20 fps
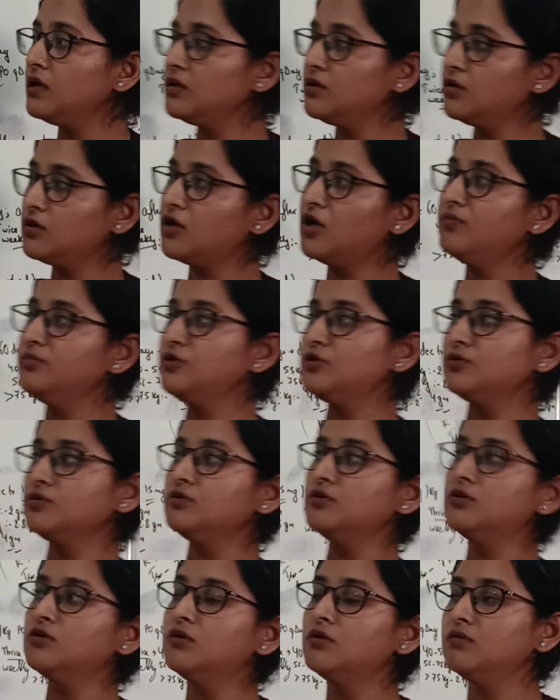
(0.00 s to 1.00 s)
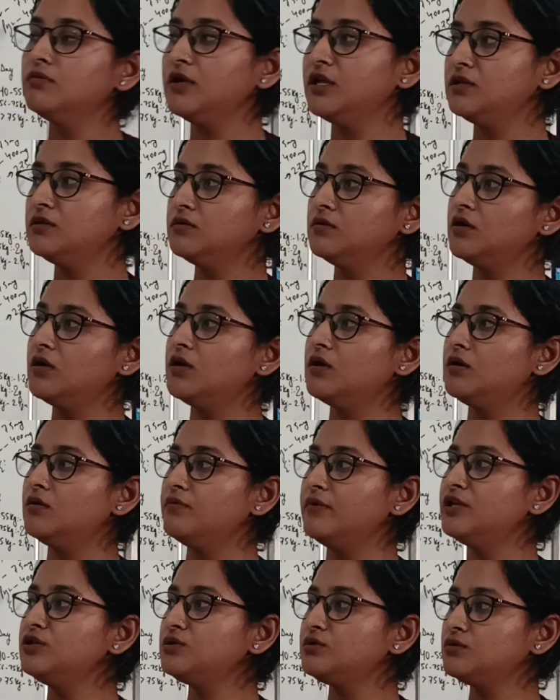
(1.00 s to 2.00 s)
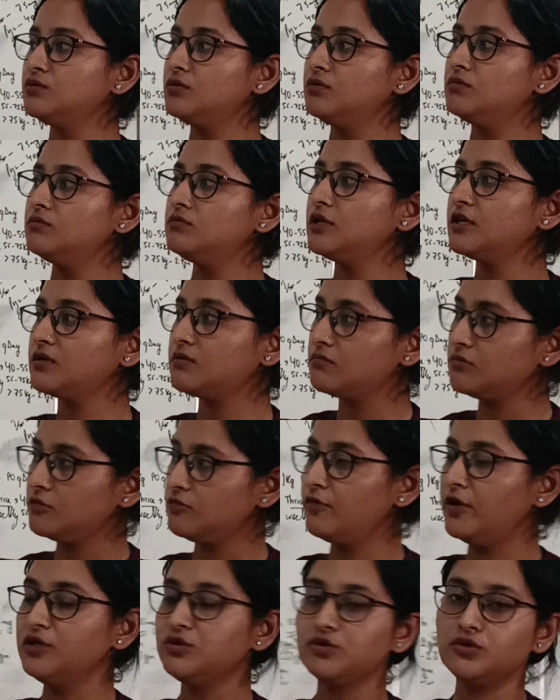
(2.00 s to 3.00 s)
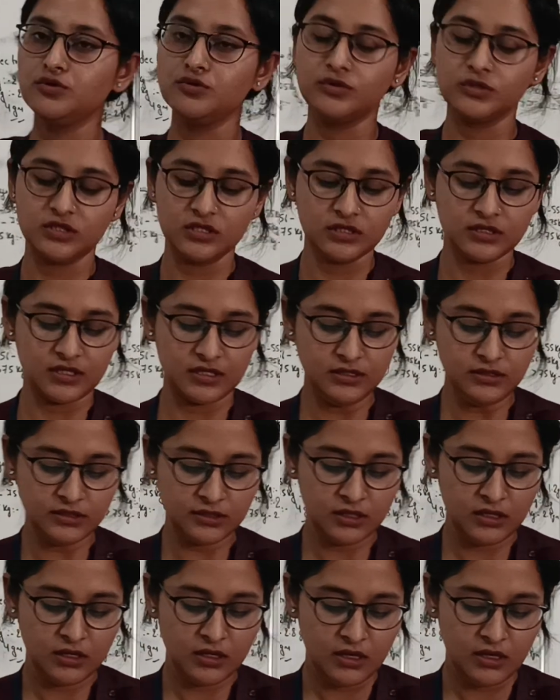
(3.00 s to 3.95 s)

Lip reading: You'll come to know when to use these things.